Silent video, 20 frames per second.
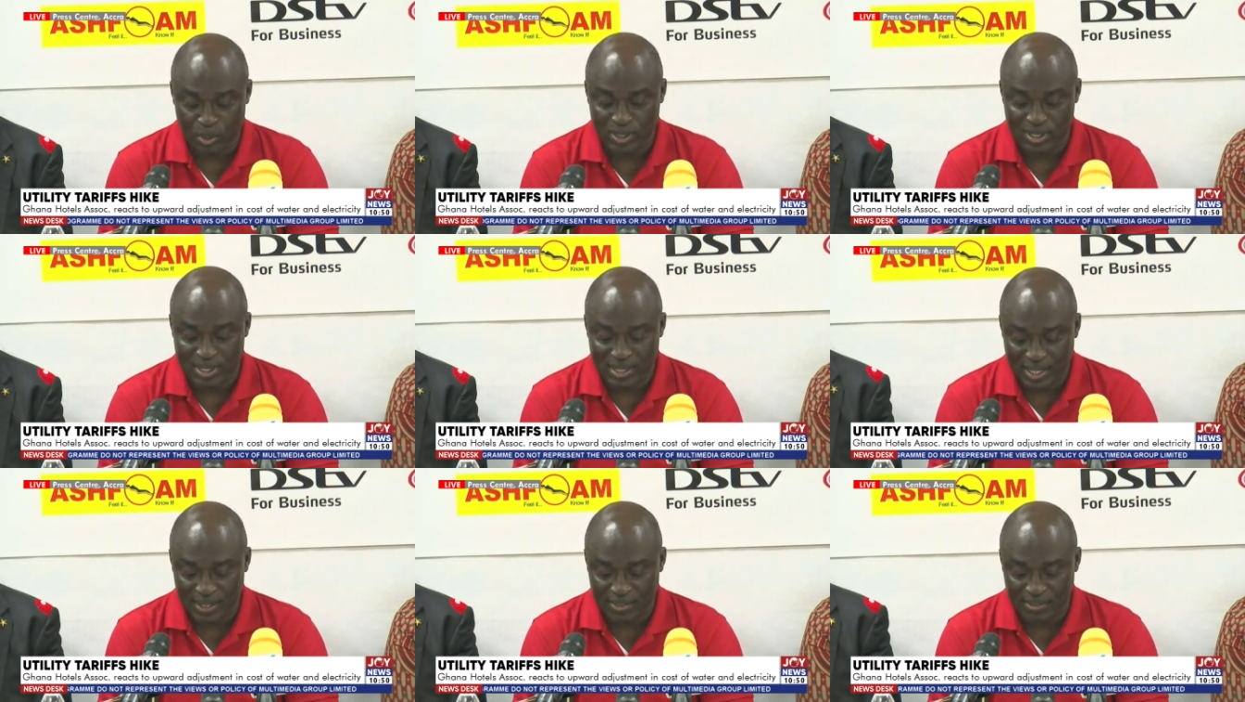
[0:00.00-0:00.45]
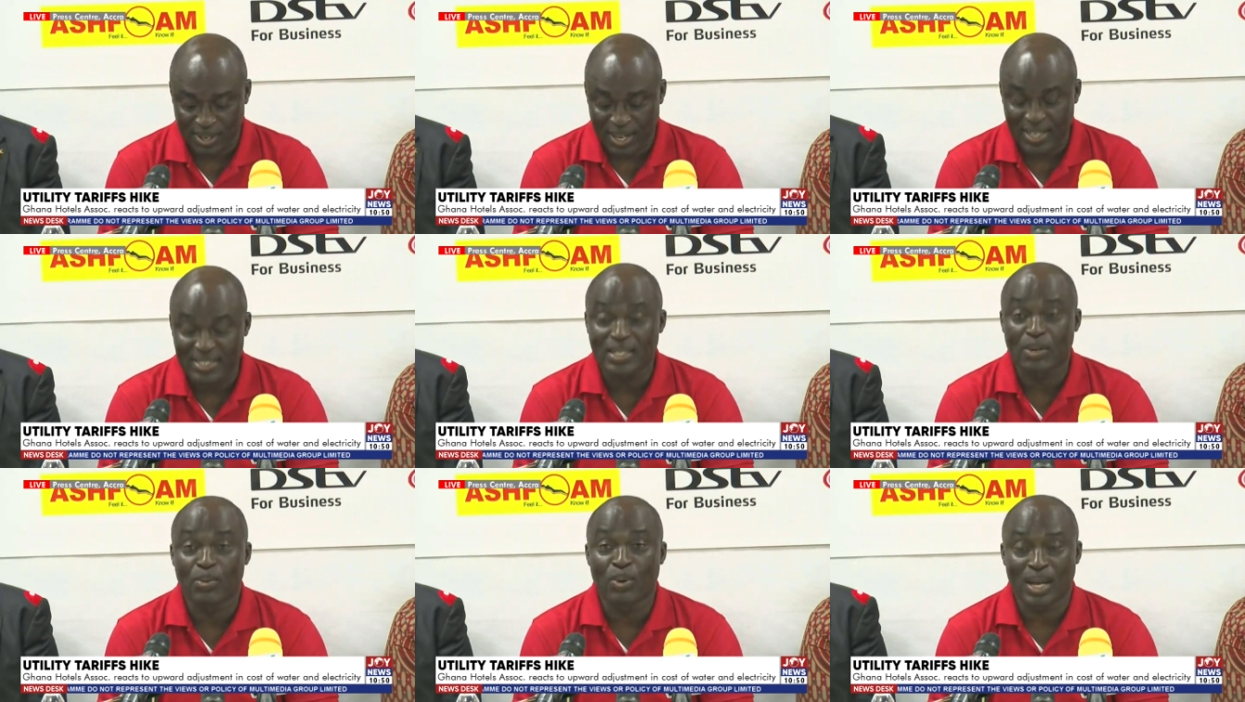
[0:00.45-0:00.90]
will serve
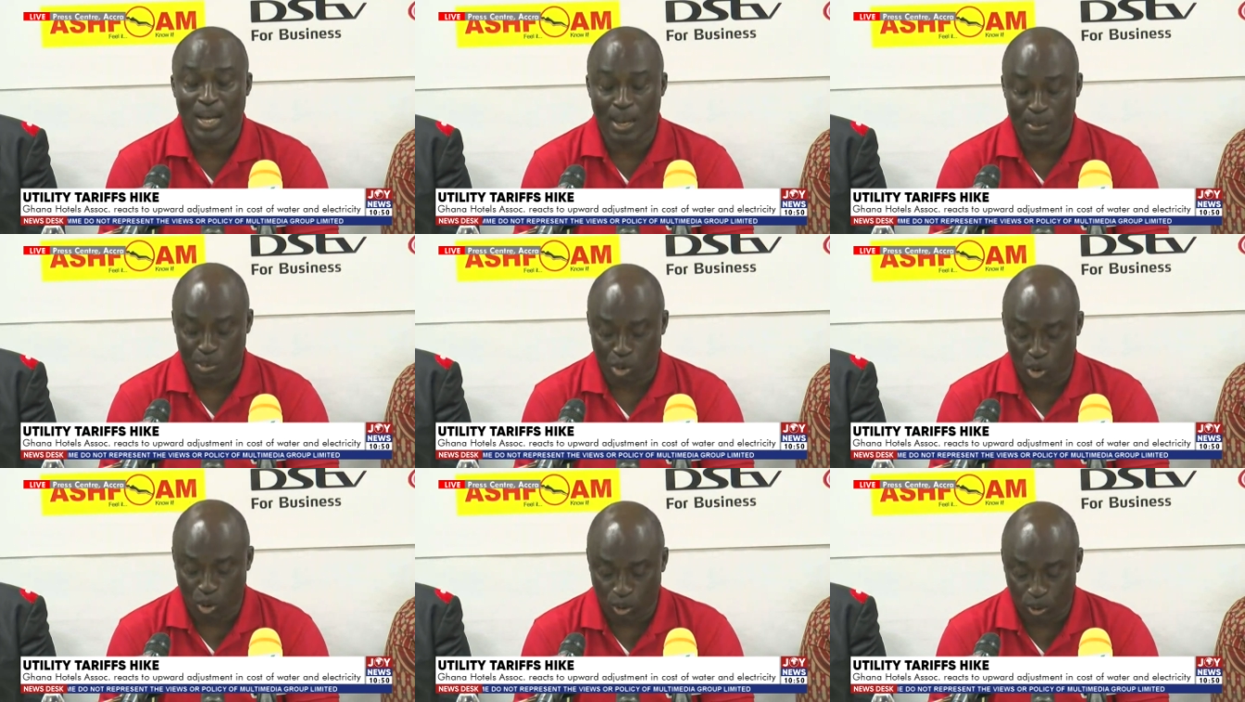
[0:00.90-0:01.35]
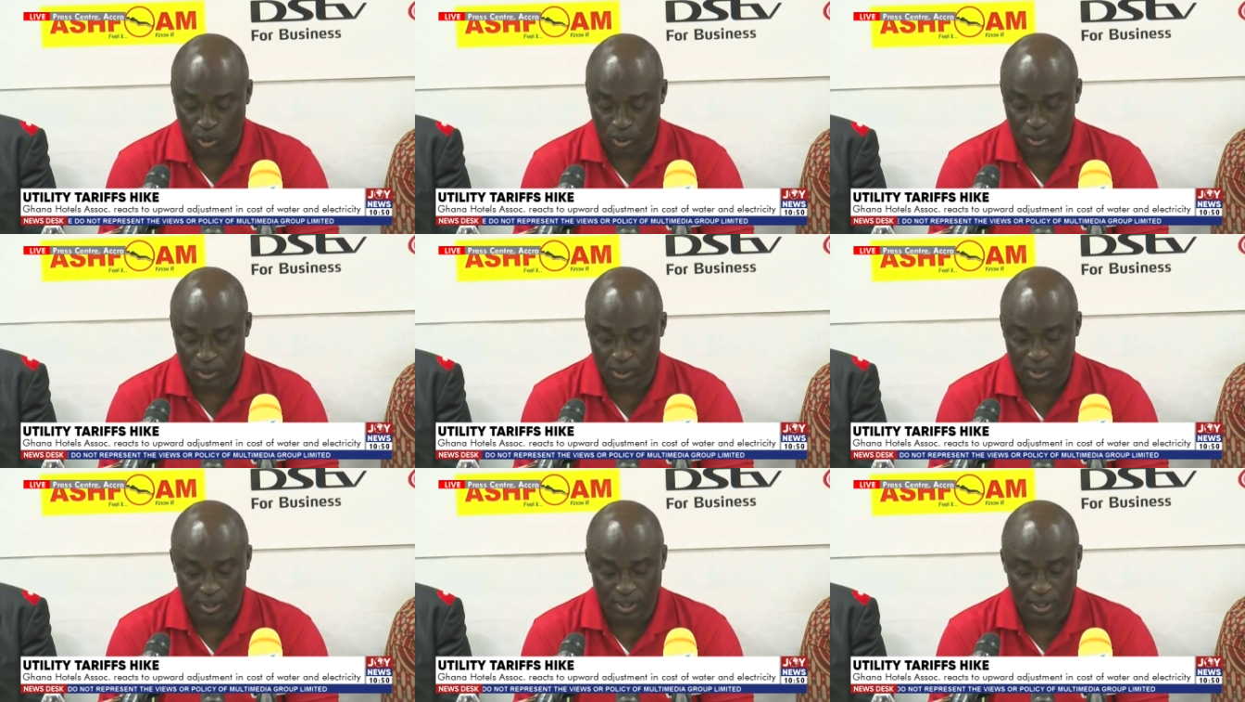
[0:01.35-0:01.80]
as a wake-up
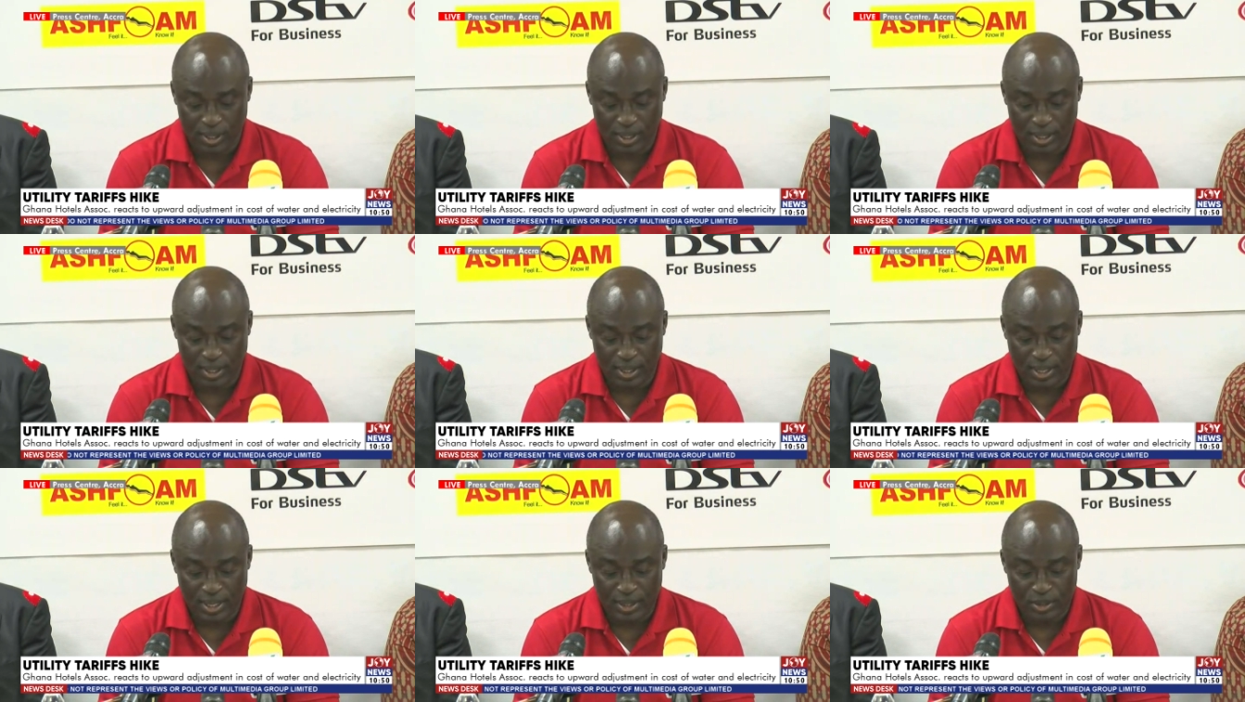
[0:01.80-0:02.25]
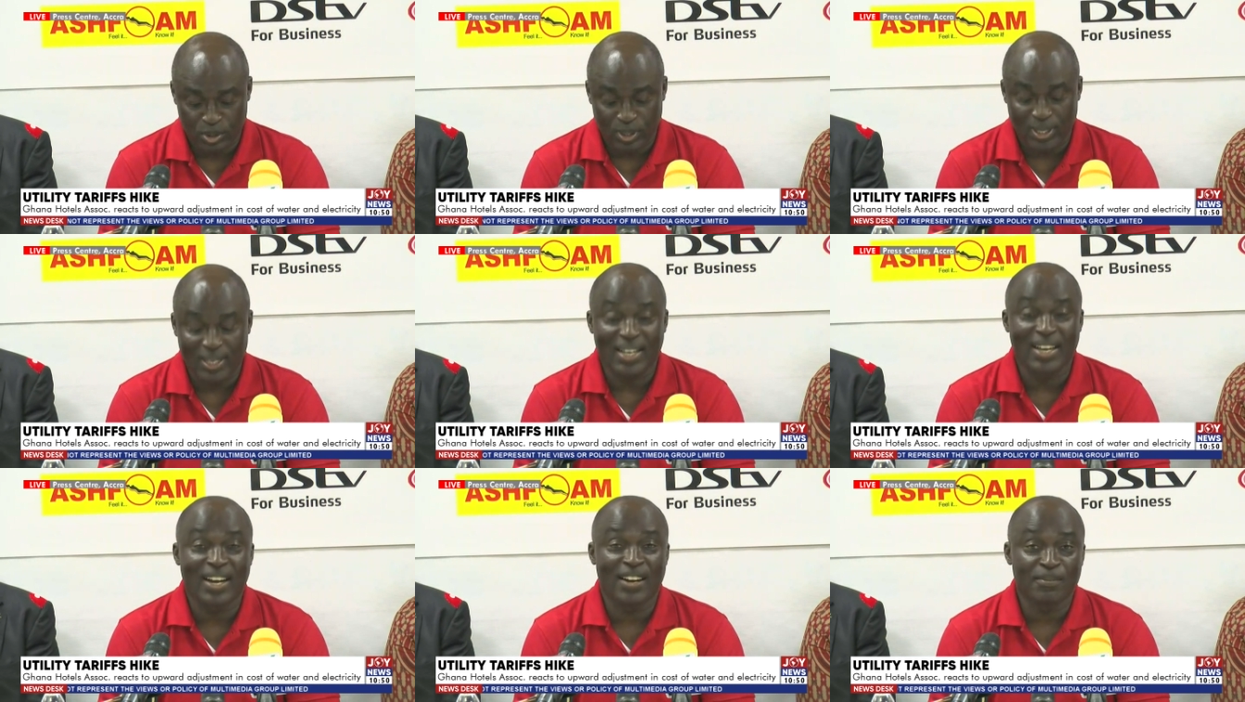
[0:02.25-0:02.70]
call to
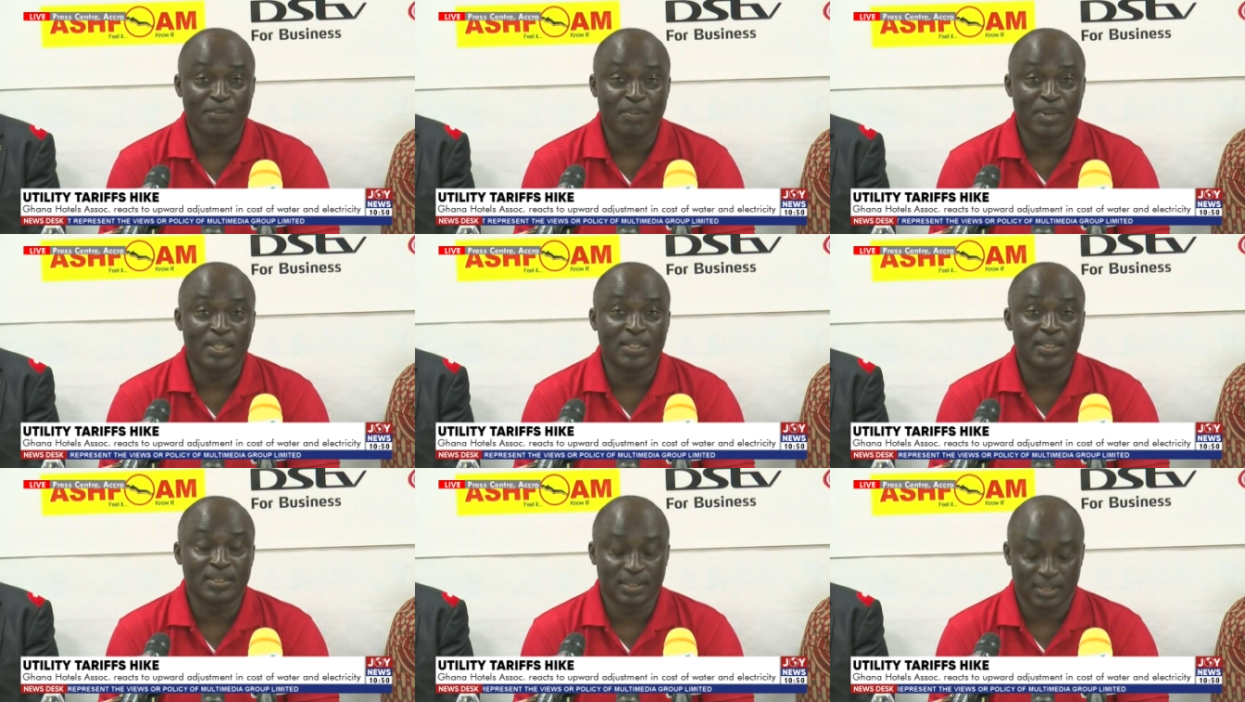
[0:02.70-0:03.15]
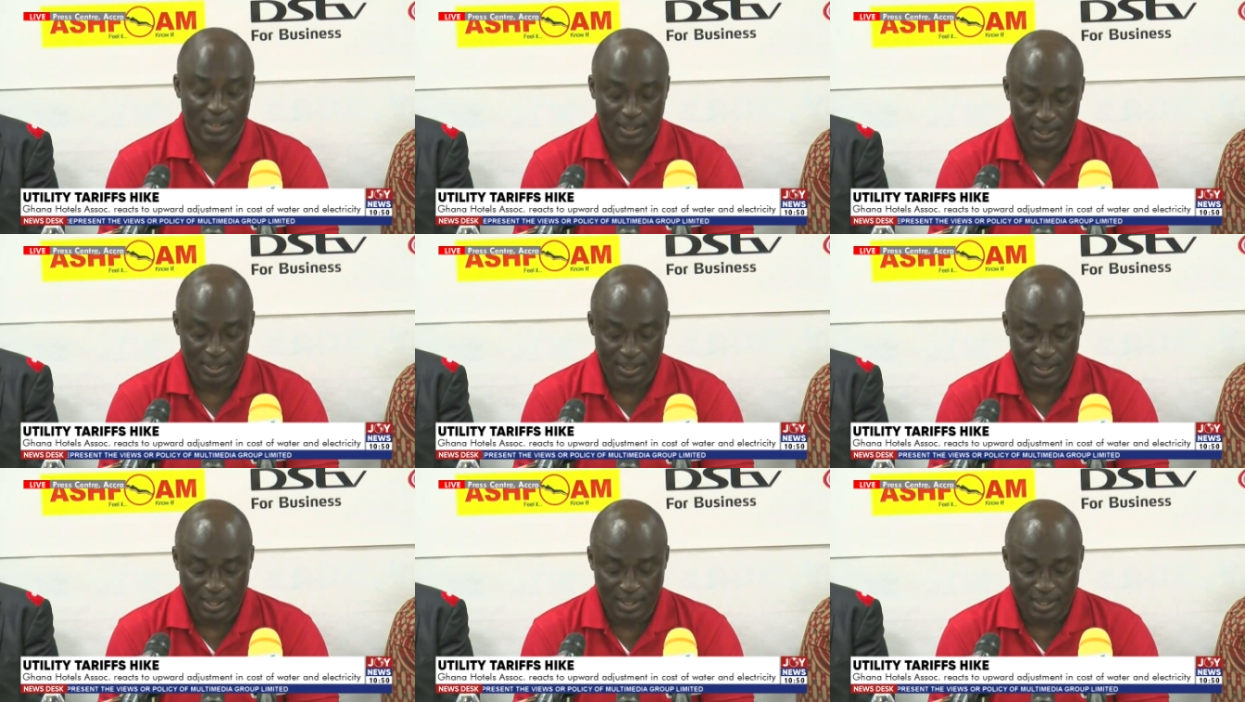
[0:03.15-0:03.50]
the government,